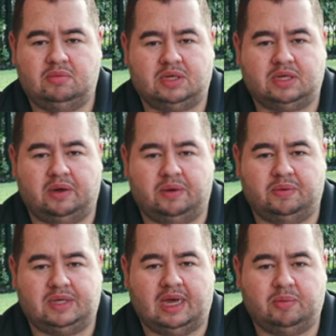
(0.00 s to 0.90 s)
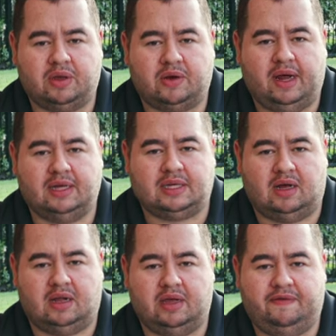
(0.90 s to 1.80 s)
So take them with a grain of
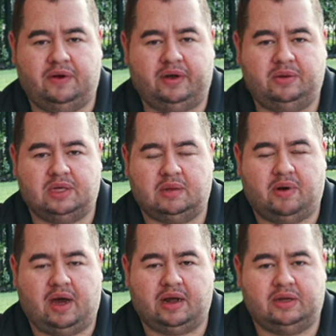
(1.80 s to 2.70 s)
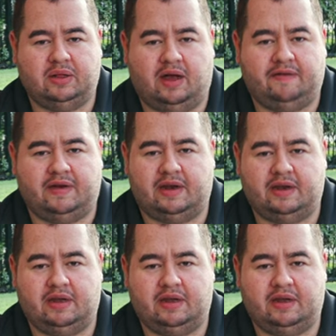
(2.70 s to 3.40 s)
salt. If you're using the product, you love it.